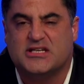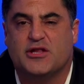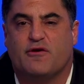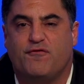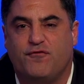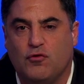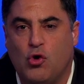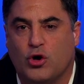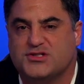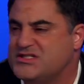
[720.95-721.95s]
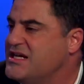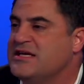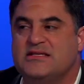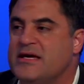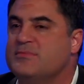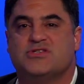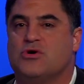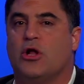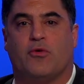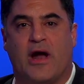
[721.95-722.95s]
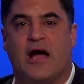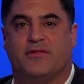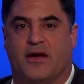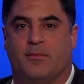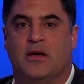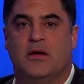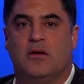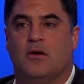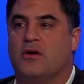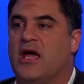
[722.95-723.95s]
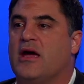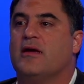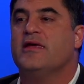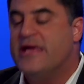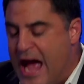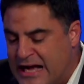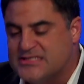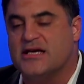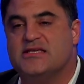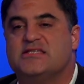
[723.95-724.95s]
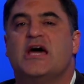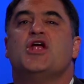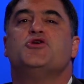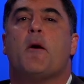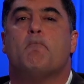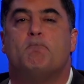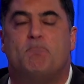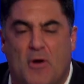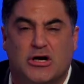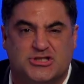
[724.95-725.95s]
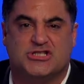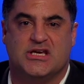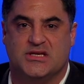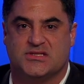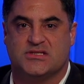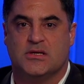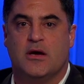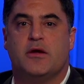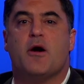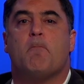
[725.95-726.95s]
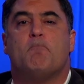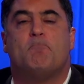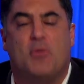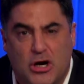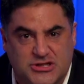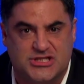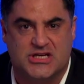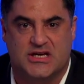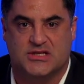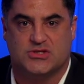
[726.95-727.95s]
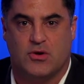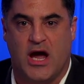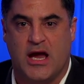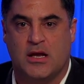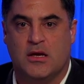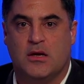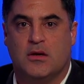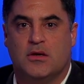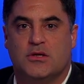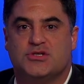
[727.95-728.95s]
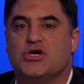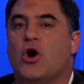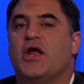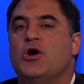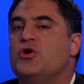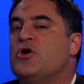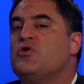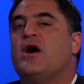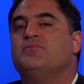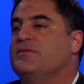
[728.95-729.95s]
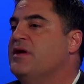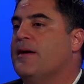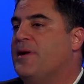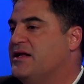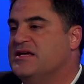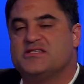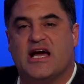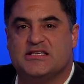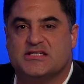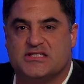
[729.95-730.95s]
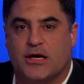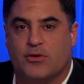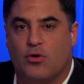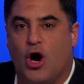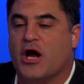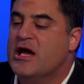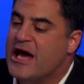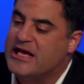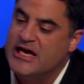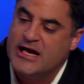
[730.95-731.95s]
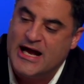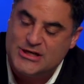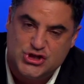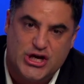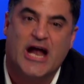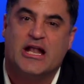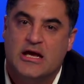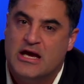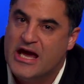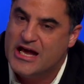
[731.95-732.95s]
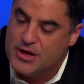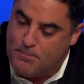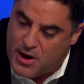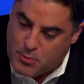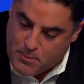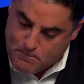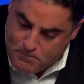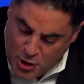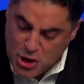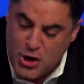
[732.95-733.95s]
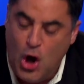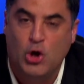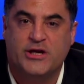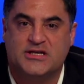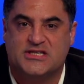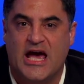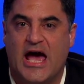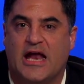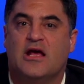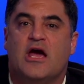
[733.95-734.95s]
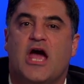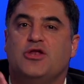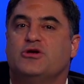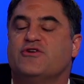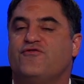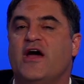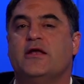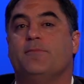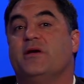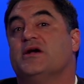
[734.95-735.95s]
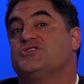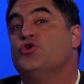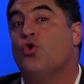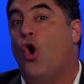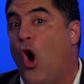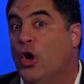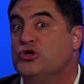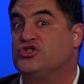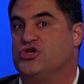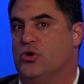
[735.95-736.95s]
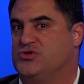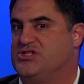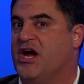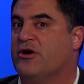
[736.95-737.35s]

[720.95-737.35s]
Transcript: on the floor, seeing demons all around them. Okay, yes, I said it, you're pussies. You're yeah. pussies, right? So don't, don't come to me about these guys did something wrong. A kid got shot a bullet hole in his head, and you defend it because you're also scared